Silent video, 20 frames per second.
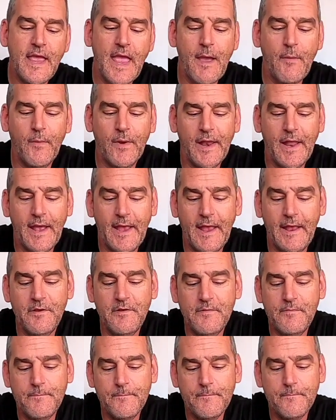
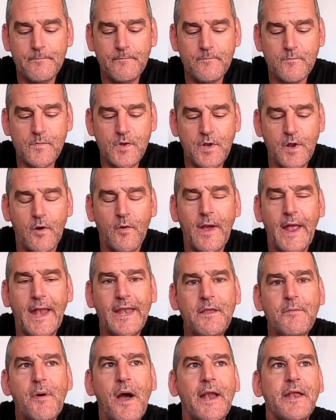And you know,
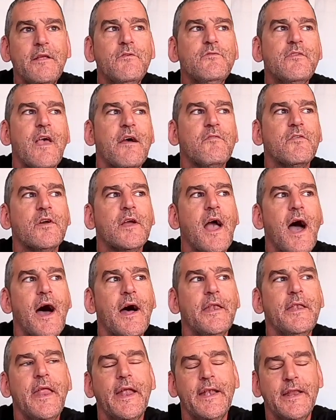anybody who's ever
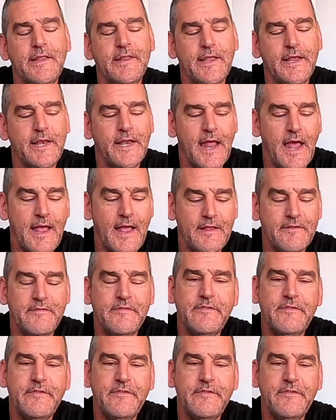gotten anything that has